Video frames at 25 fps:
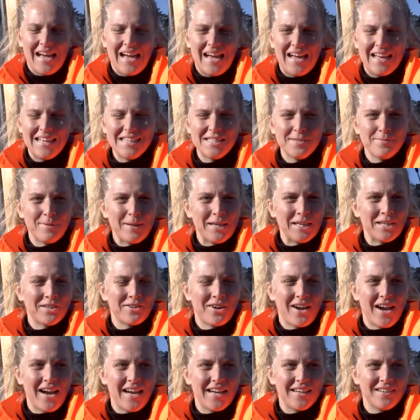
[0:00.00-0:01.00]
It's been
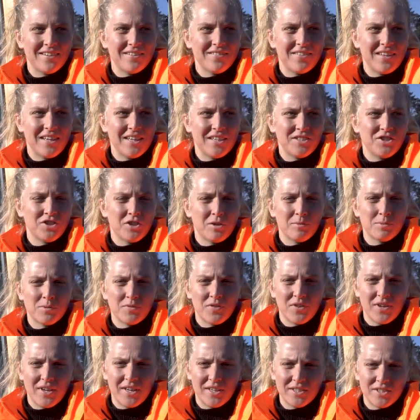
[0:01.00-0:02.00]
great, the Jobs
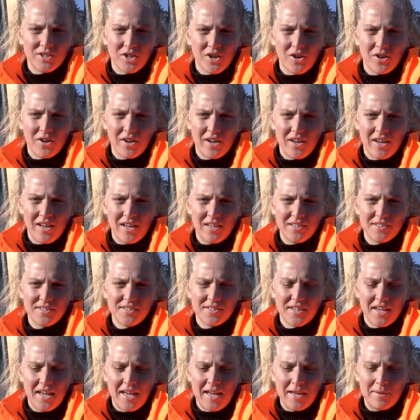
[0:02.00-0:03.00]
for Heretaunga
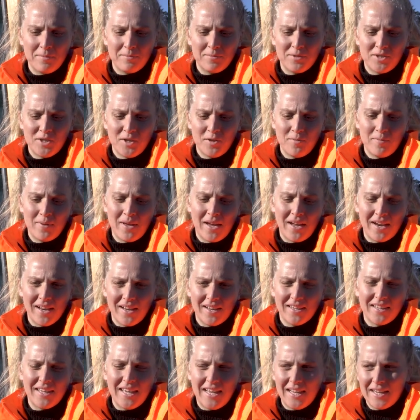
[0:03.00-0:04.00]
scheme, to be able
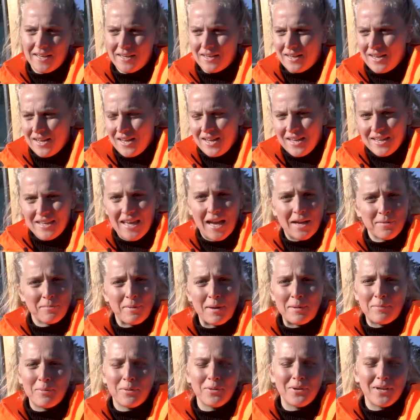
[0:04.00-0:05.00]
to get young
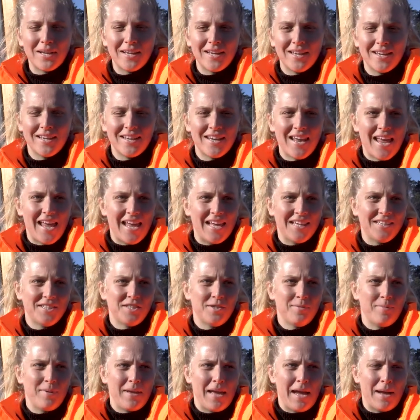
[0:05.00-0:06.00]
people in and
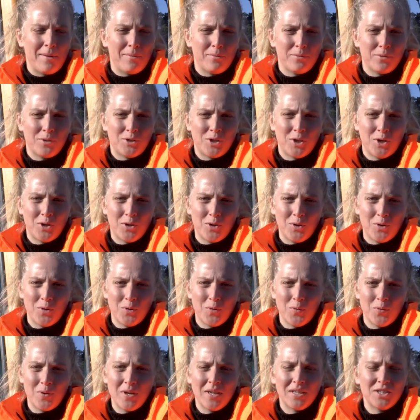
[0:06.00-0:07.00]
to be able
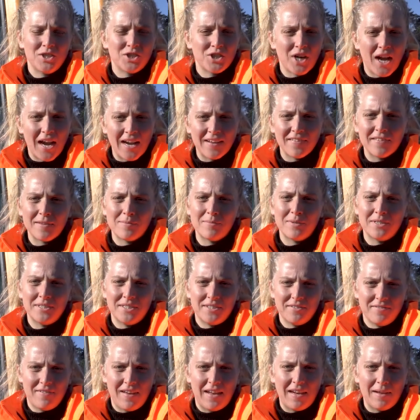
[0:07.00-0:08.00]
to train them and
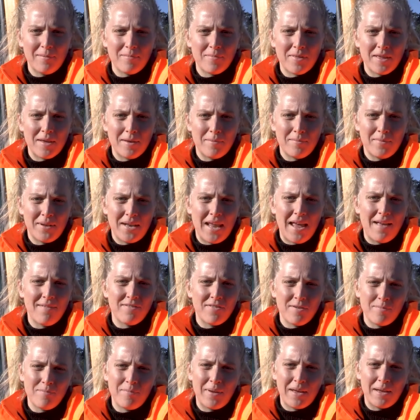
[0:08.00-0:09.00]
develop them and have
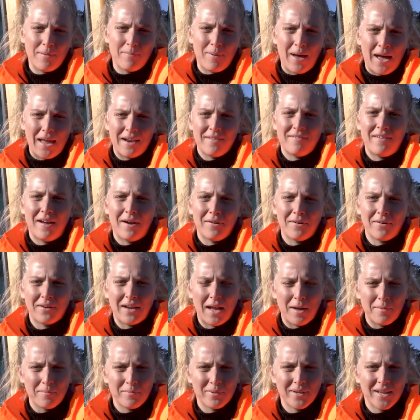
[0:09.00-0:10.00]
them be a part of our
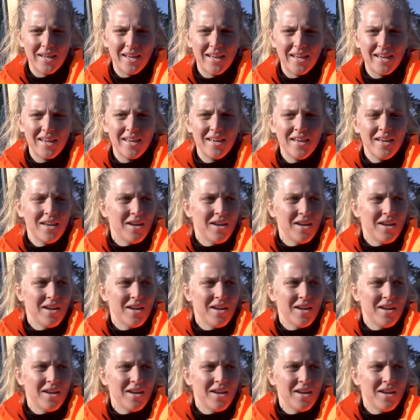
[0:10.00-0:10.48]
company.